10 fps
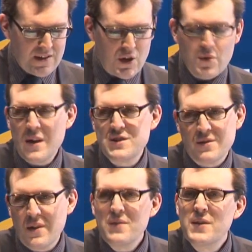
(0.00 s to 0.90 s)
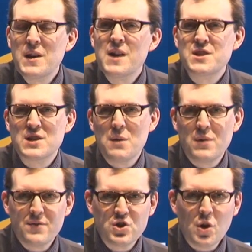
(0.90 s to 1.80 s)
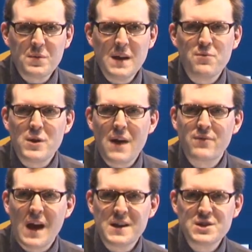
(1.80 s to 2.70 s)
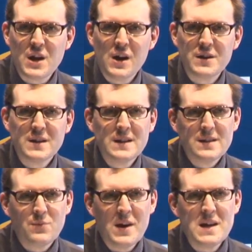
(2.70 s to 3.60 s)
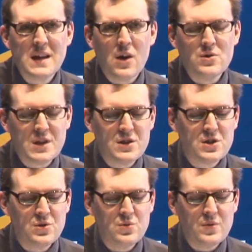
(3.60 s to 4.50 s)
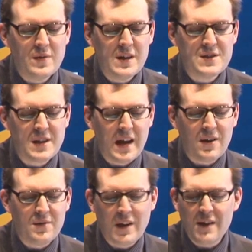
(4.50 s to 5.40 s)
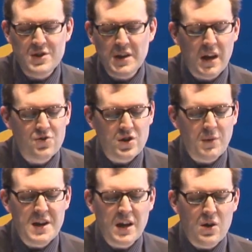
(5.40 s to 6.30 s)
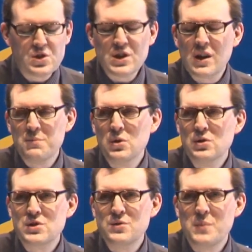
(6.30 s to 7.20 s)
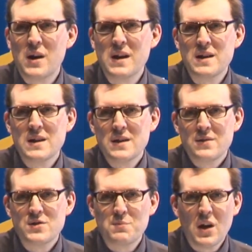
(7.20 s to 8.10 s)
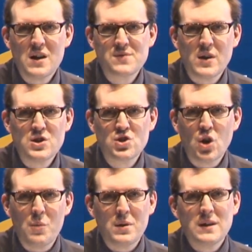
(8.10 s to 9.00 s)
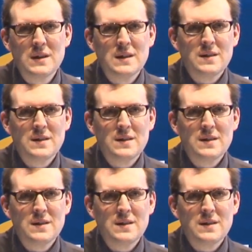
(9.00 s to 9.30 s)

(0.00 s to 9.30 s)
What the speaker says: So there's the last example of the shopkeeper in Afghanistan. When he goes into, he's out of the country, when he goes to Kabul to buy supplies for his shop,